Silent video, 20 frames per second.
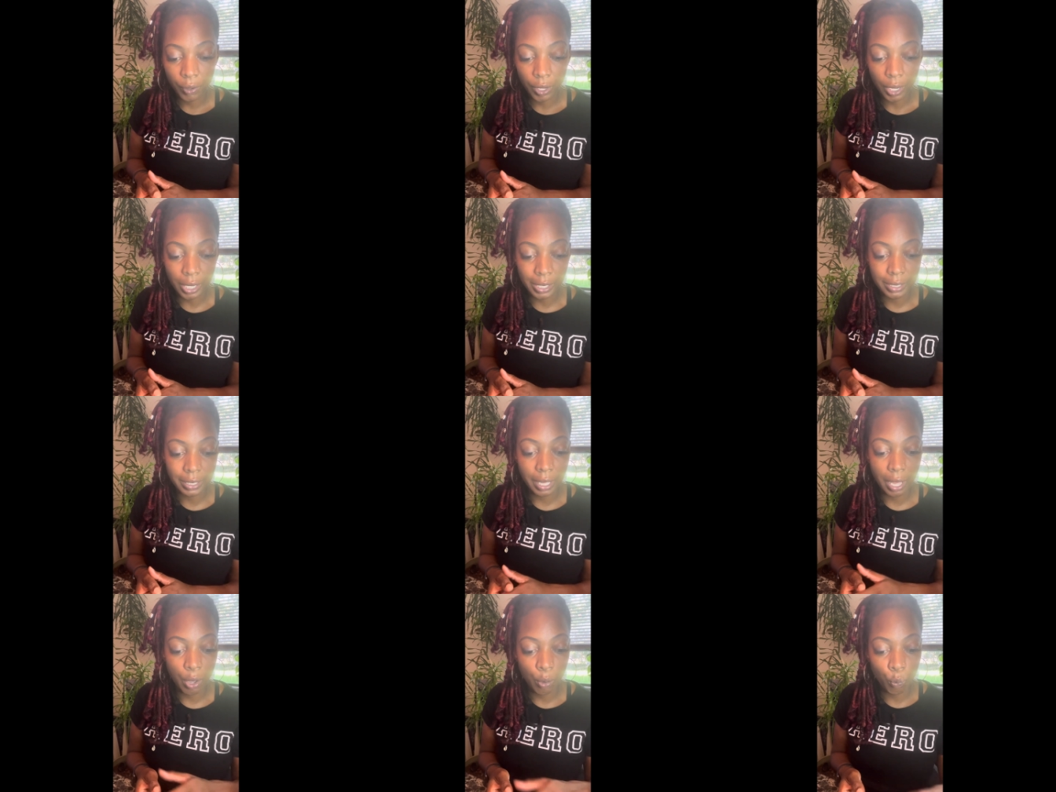
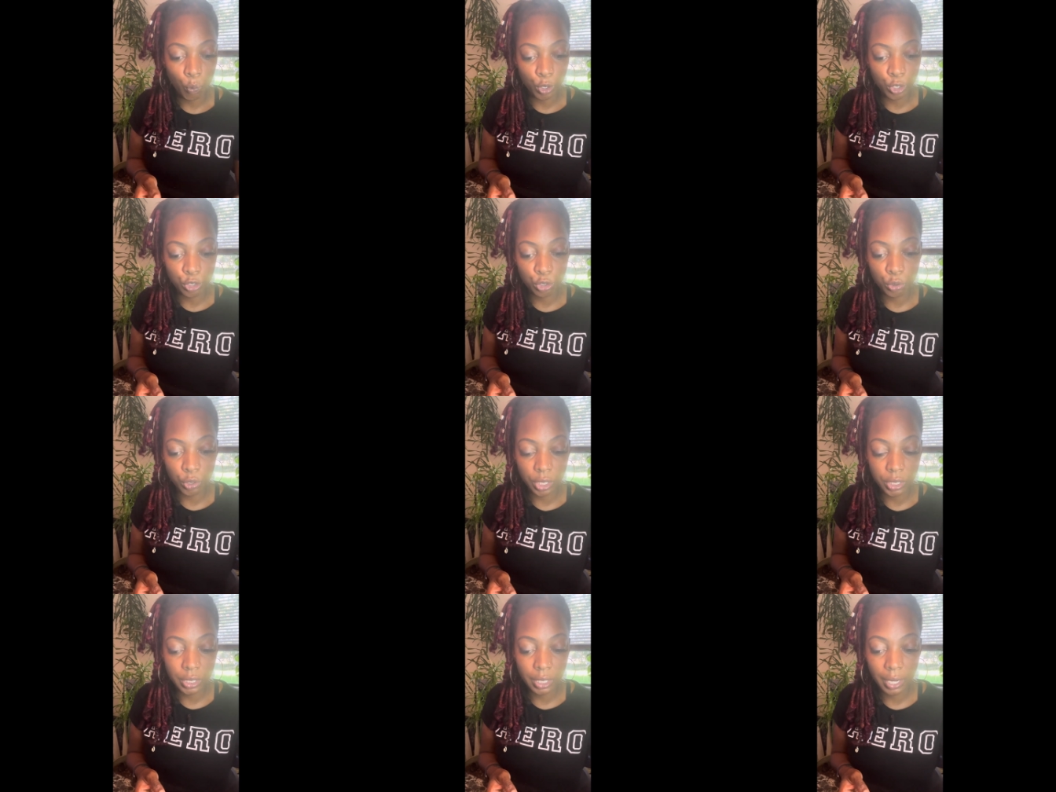it's like once you
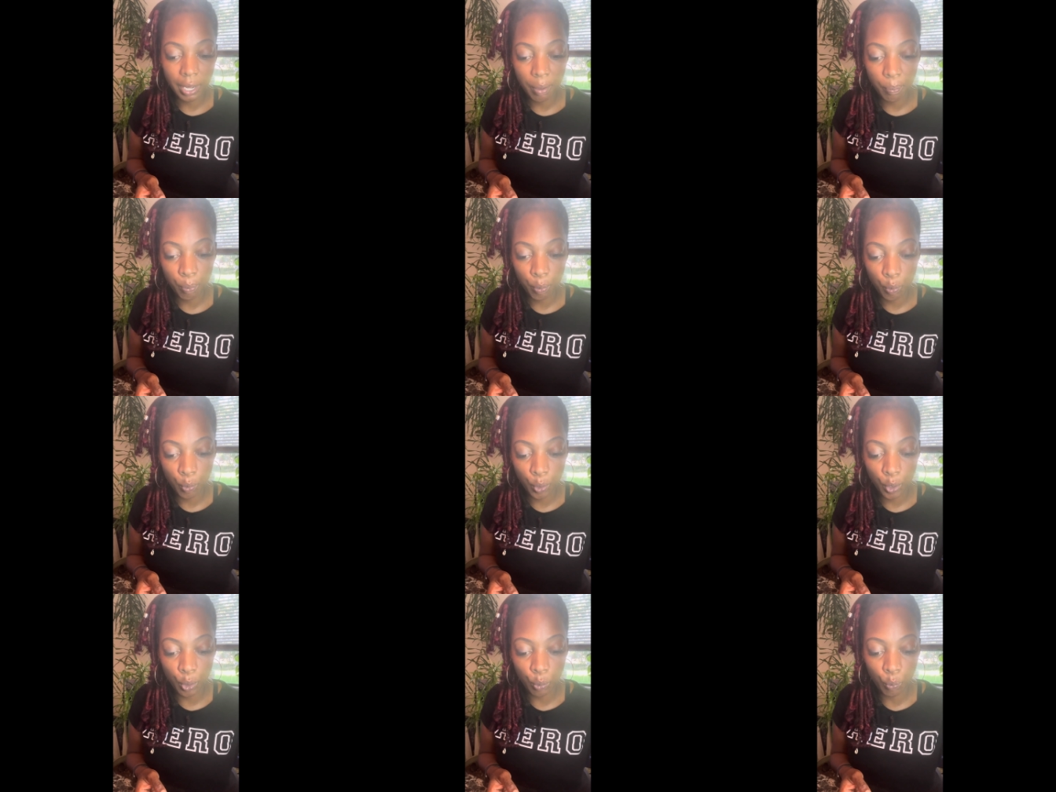get to that
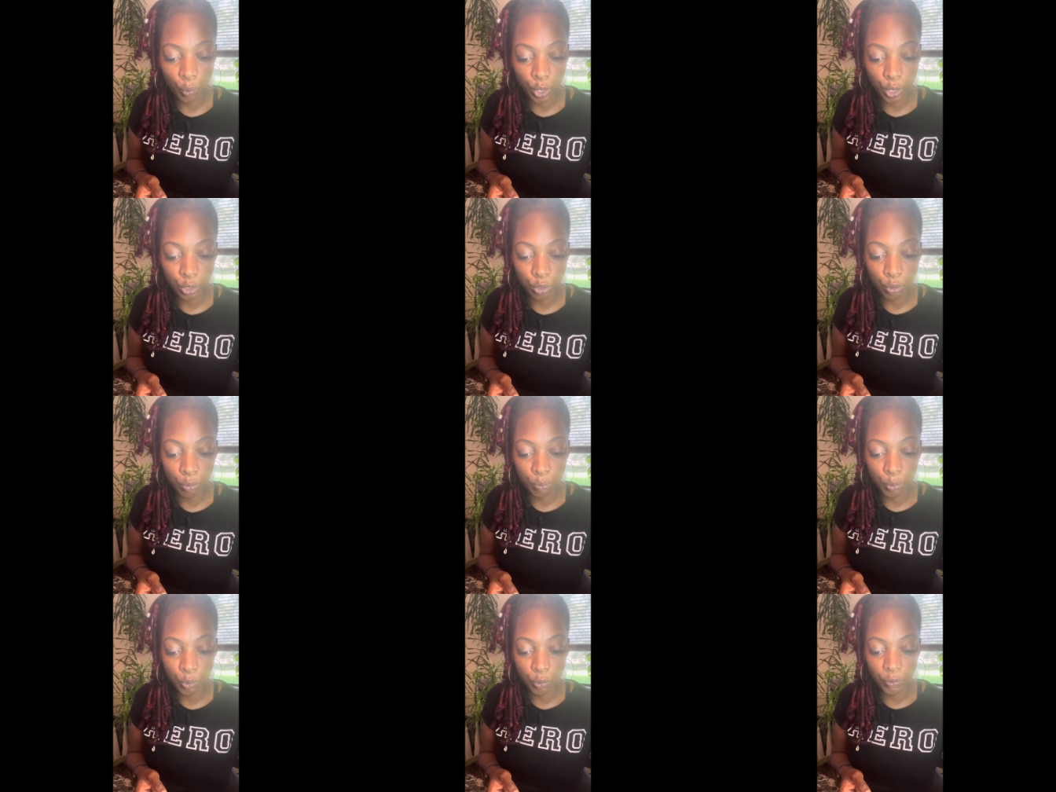point where
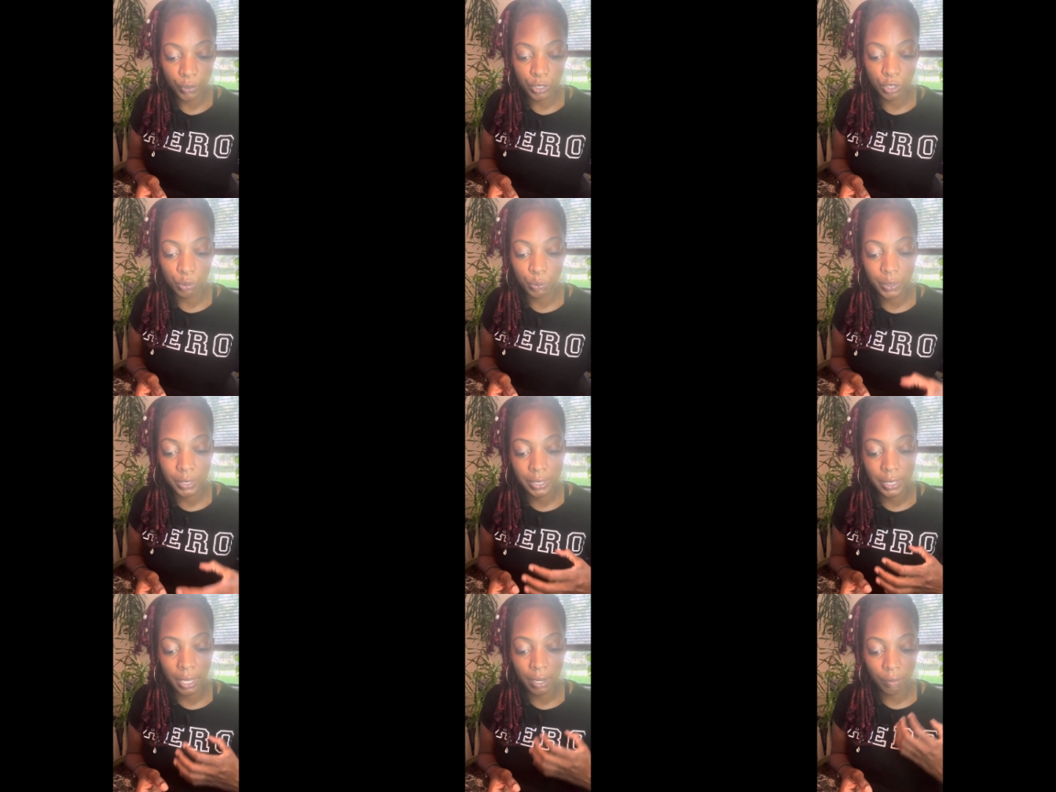you move into
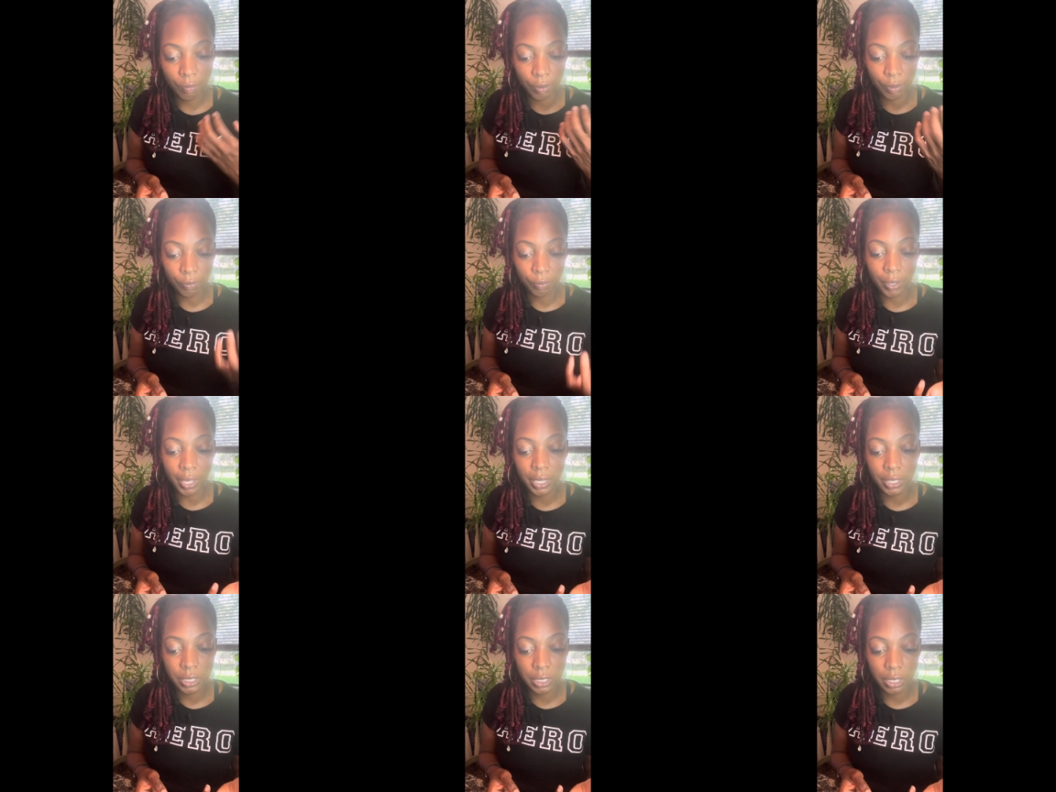a state of
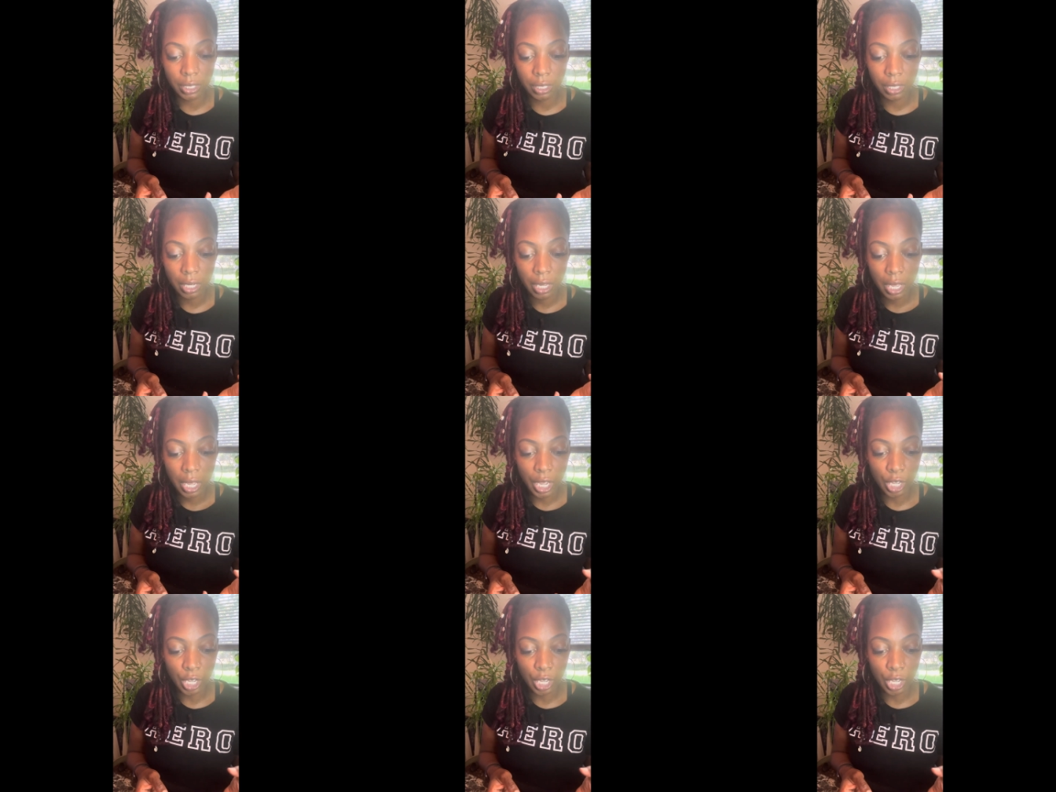reflection